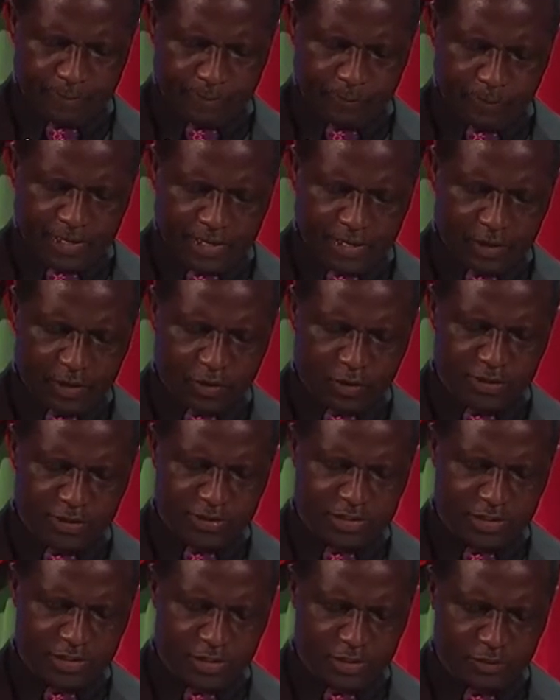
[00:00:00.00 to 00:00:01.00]
we
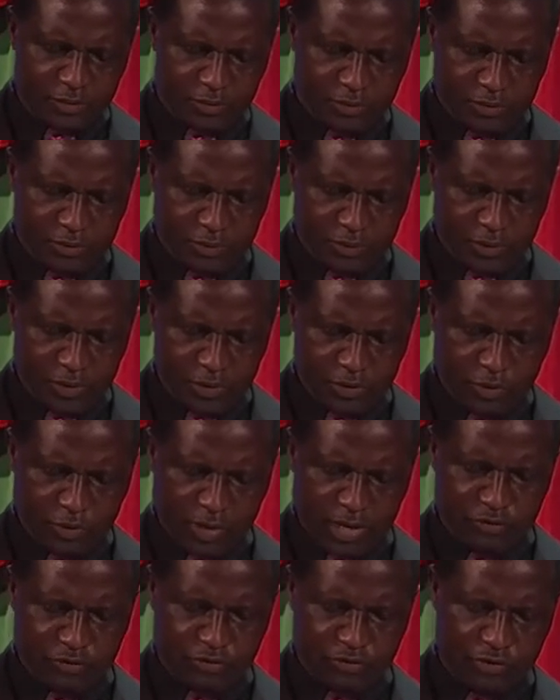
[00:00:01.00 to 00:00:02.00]
continue
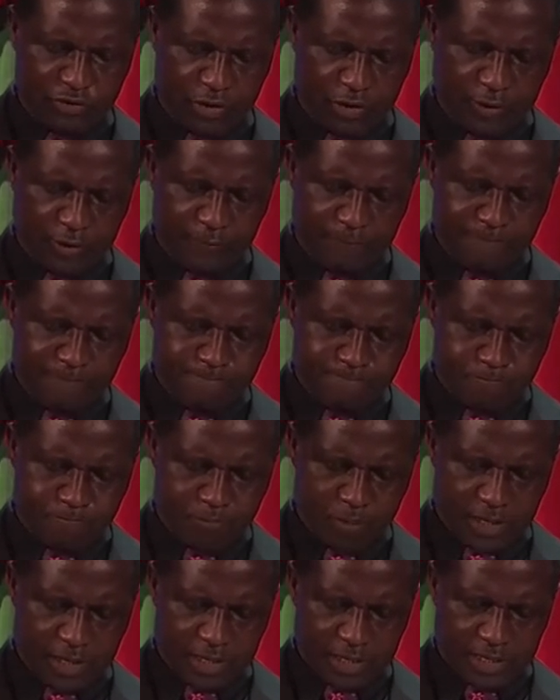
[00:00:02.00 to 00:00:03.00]
to ensure
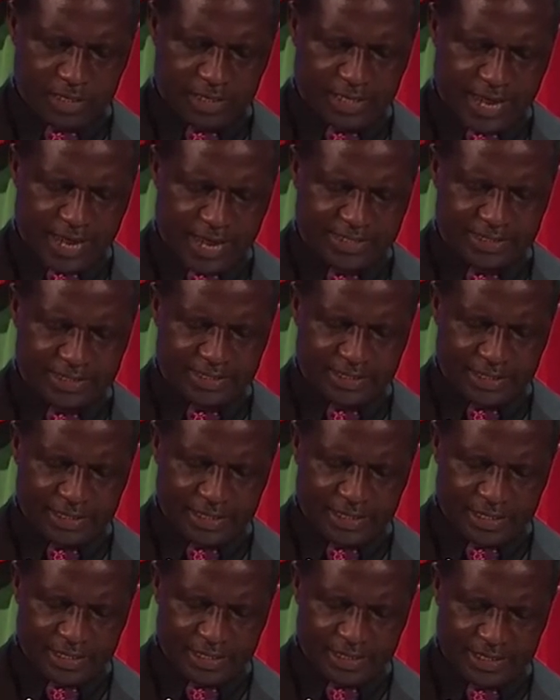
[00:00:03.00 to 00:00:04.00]

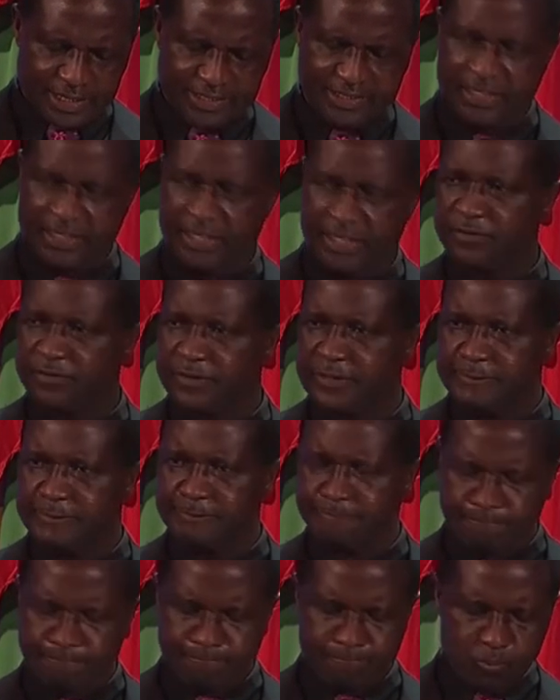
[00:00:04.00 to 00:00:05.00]
that the
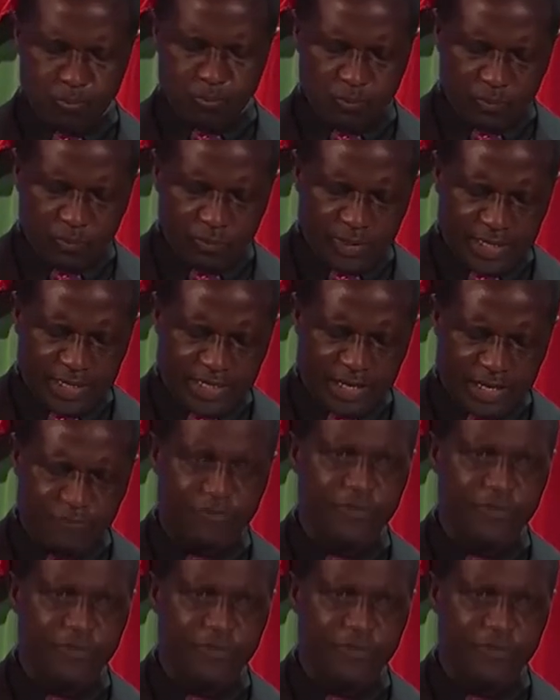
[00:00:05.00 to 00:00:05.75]
safety and